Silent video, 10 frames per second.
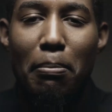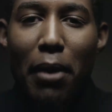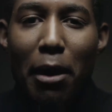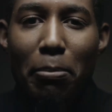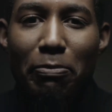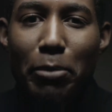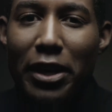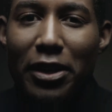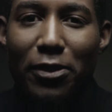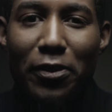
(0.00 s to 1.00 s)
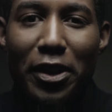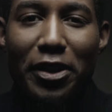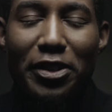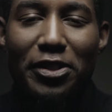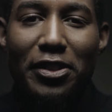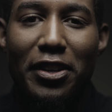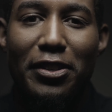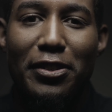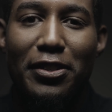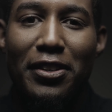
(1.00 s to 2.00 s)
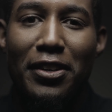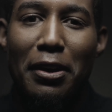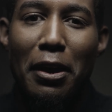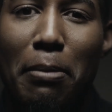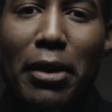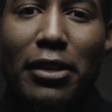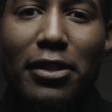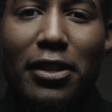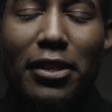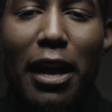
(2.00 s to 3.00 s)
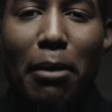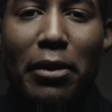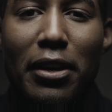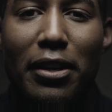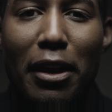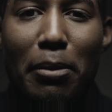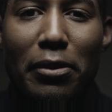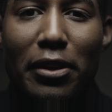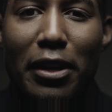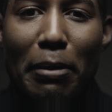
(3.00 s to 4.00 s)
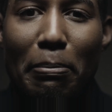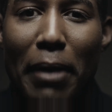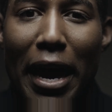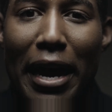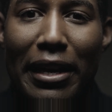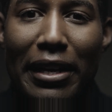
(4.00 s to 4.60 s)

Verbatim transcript: My biggest fear is just mentally not being able to come back.